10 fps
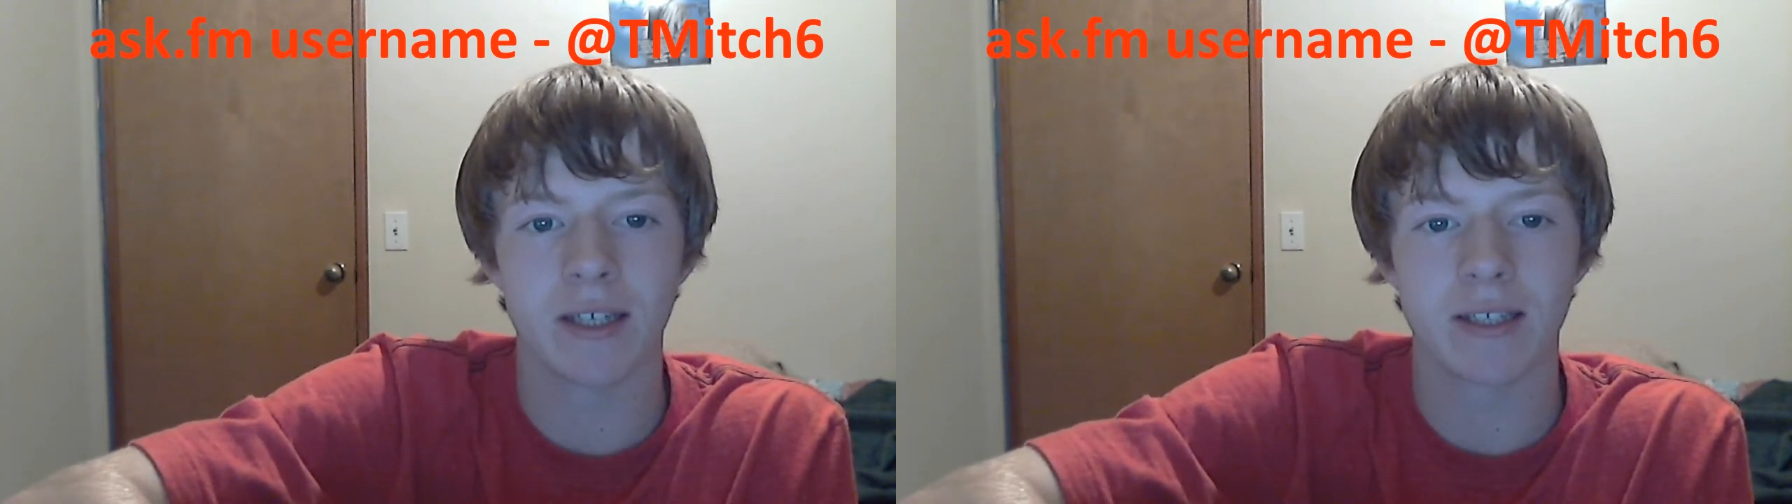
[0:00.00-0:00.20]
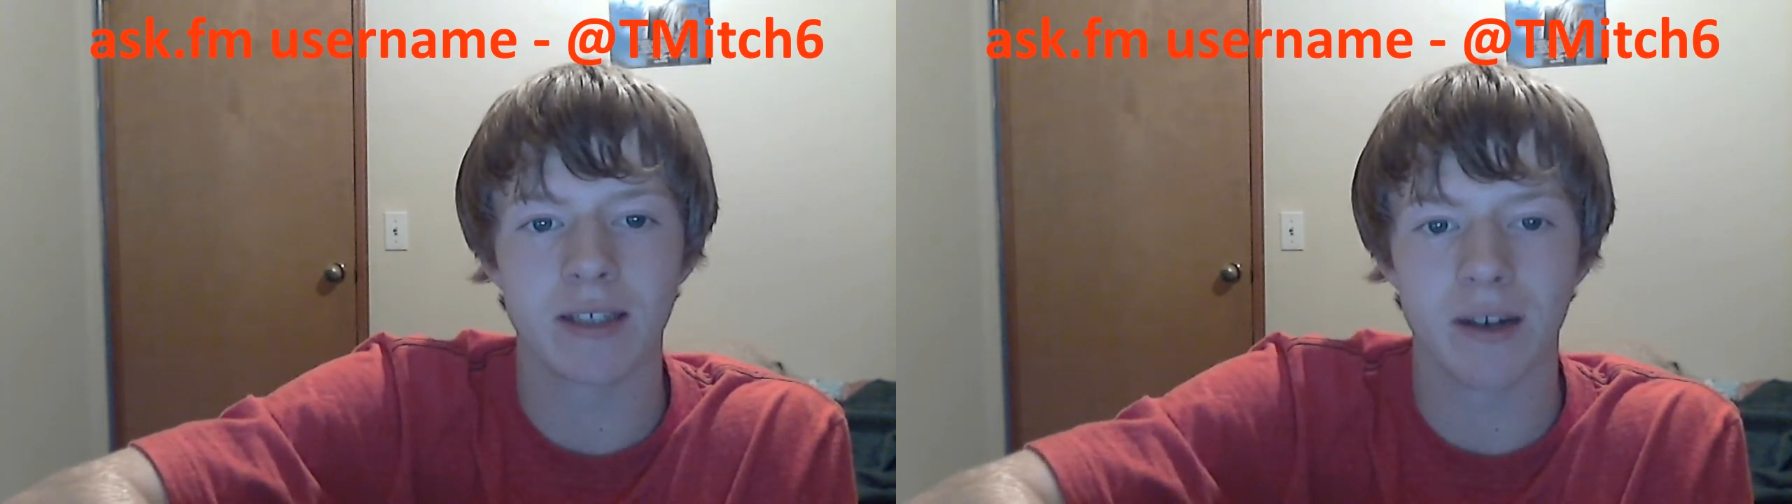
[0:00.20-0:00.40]

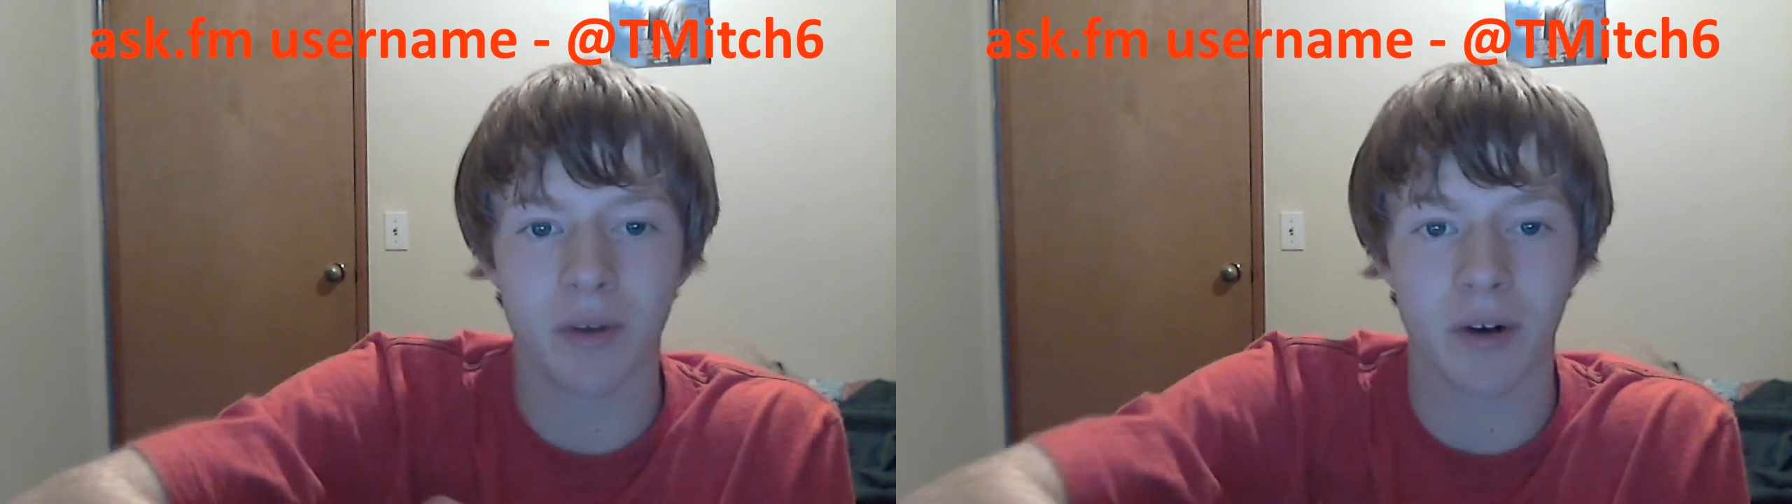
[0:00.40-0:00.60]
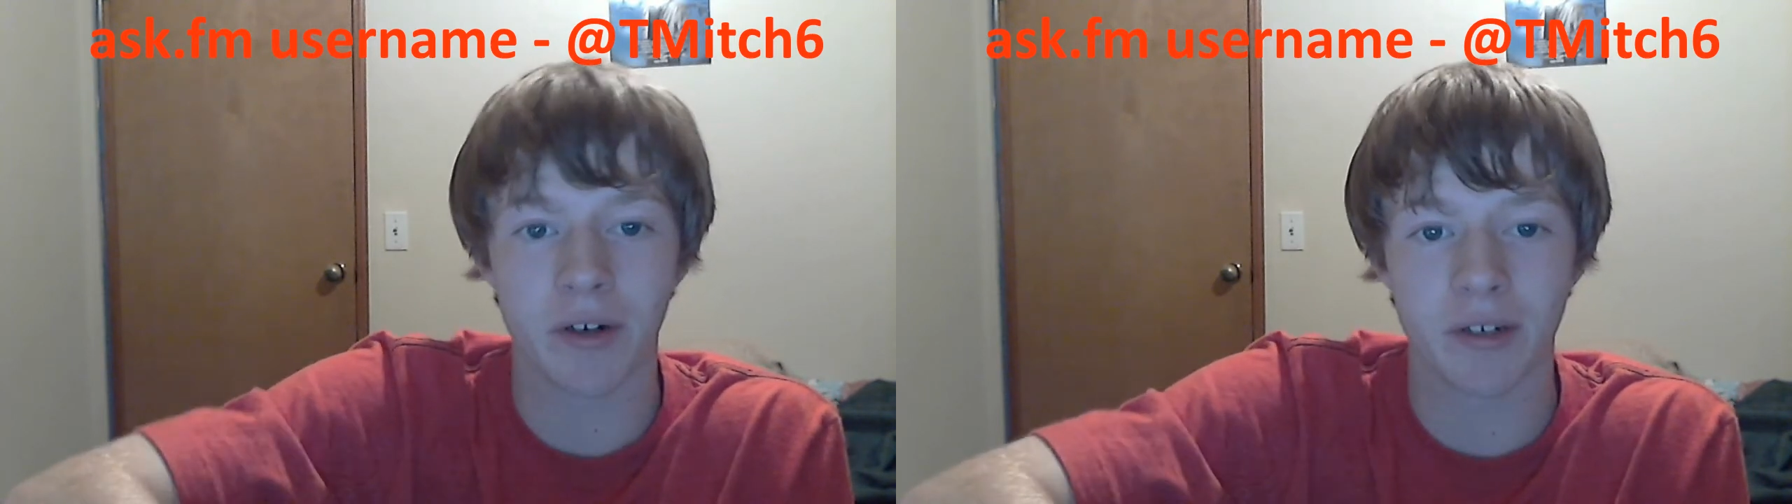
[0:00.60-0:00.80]
It's
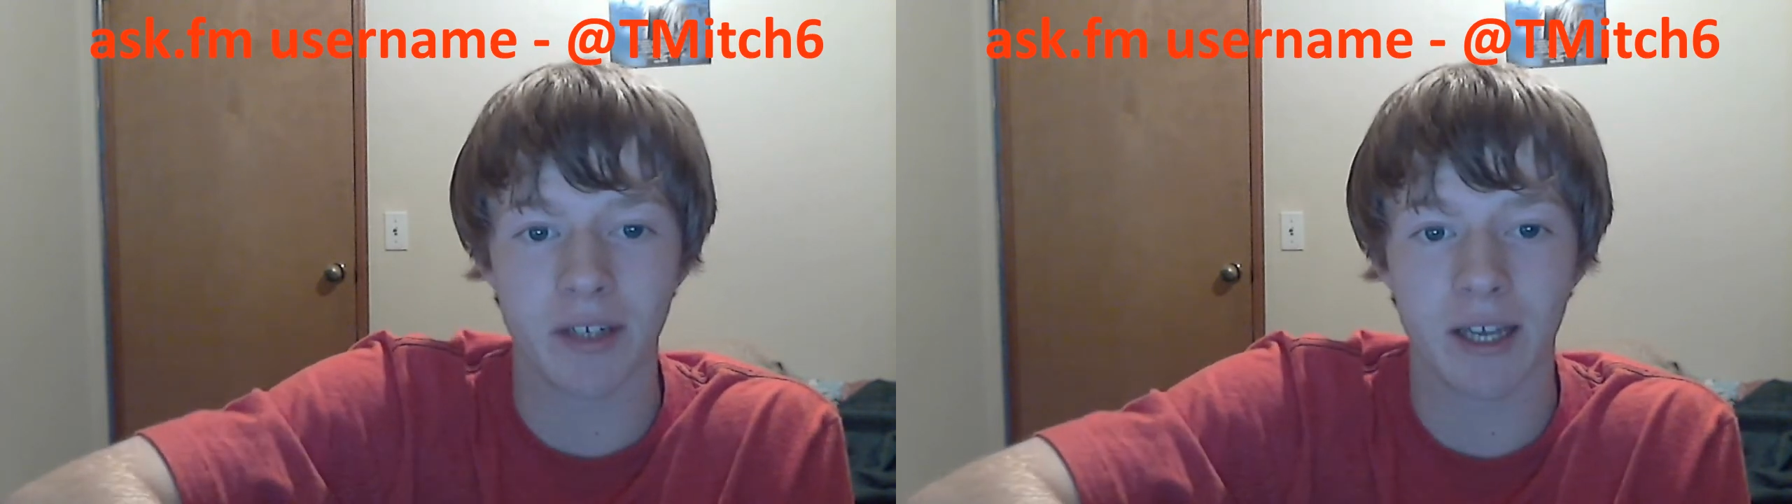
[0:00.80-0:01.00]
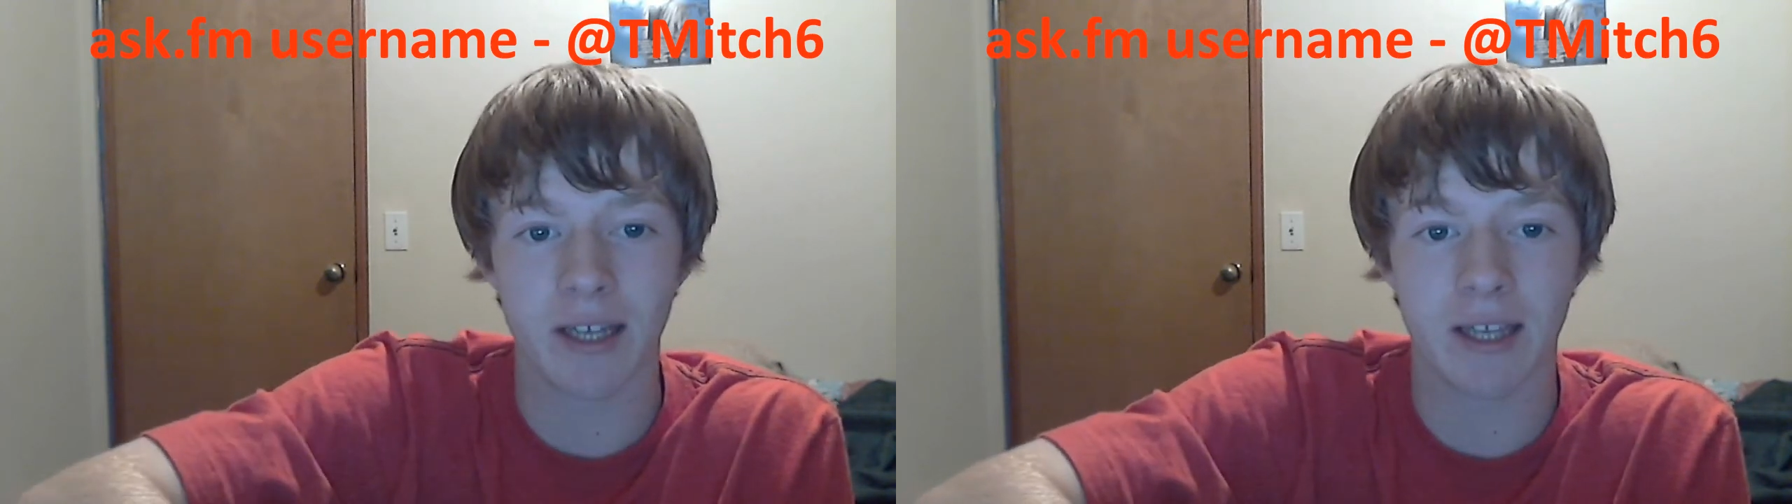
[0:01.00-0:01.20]
not partnered
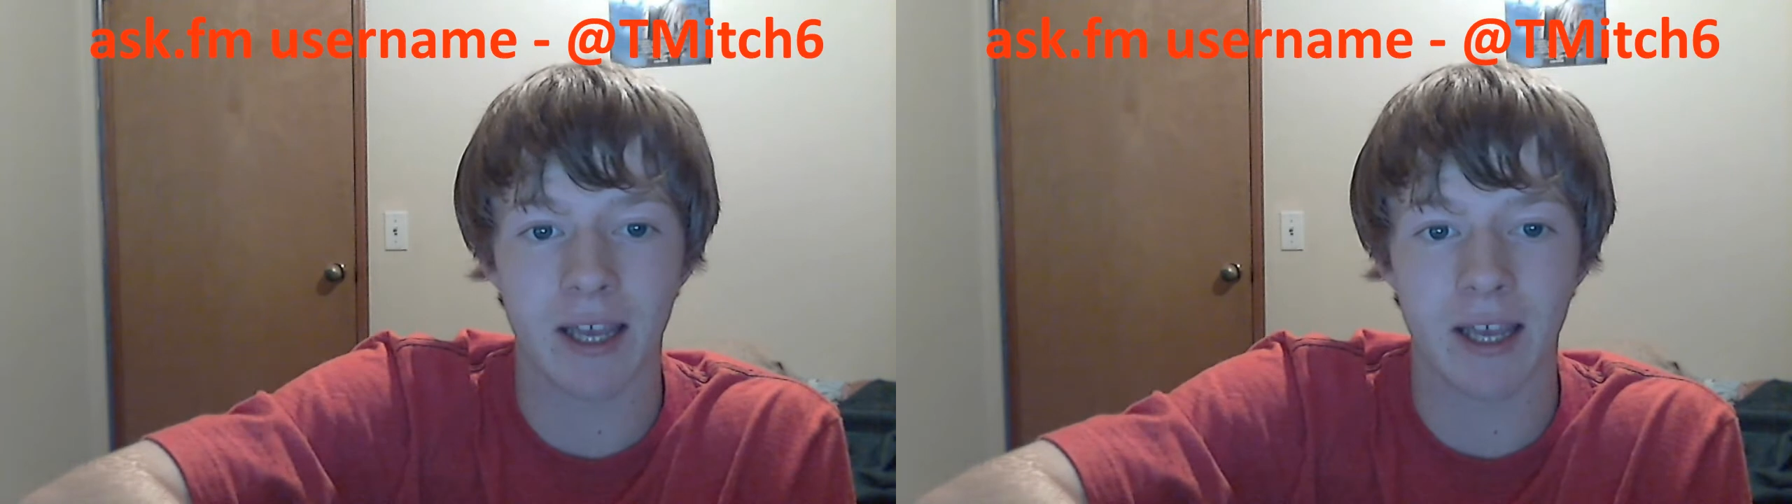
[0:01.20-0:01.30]
yet,